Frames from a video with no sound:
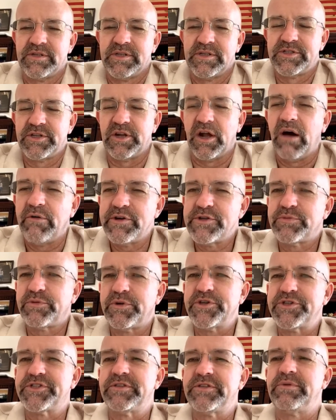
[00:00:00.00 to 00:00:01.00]
is it always
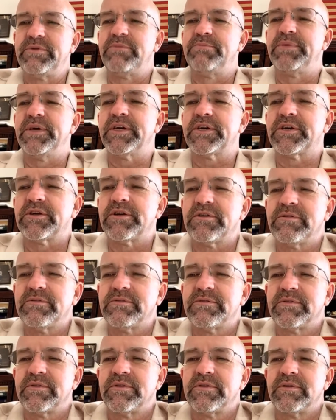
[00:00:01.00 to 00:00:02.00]
wants to be bigger
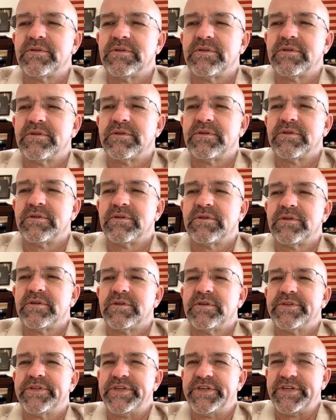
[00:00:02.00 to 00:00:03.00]

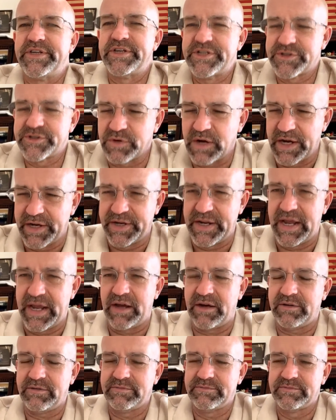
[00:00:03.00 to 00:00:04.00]
than it is right
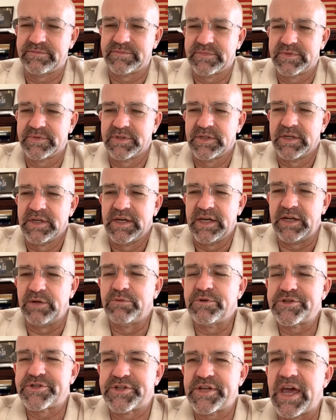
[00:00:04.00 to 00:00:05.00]
now, and it
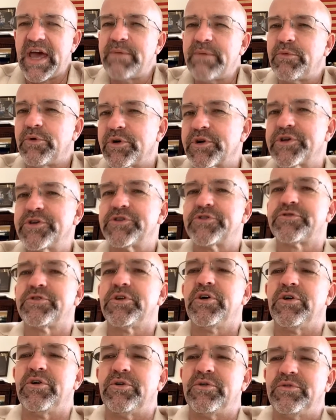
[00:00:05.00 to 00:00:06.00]
wants to have more
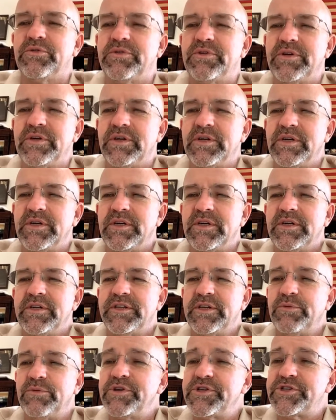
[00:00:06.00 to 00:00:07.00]
control
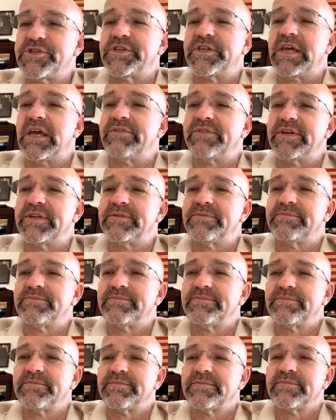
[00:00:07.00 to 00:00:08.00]
than we should give it.
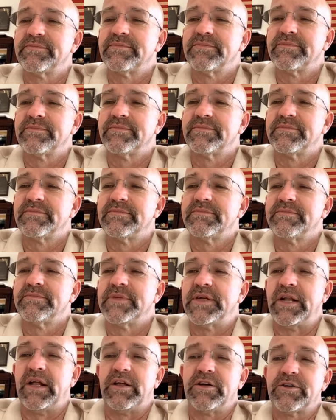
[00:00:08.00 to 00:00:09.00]

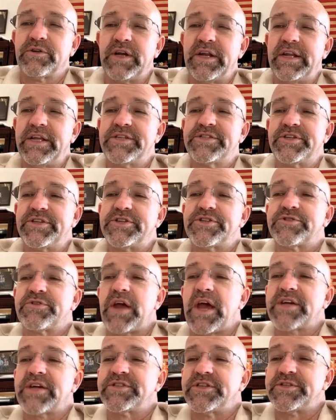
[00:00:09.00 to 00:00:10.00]
And I'll agree it is a
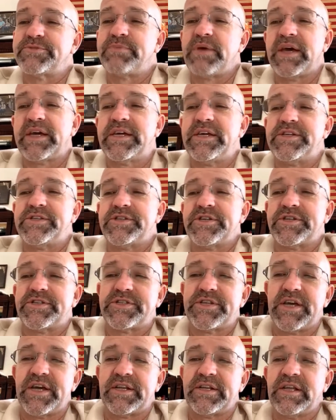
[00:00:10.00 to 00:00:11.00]
distraction, as Becky just
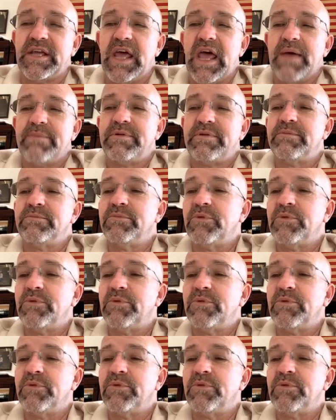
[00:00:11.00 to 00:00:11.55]
said, but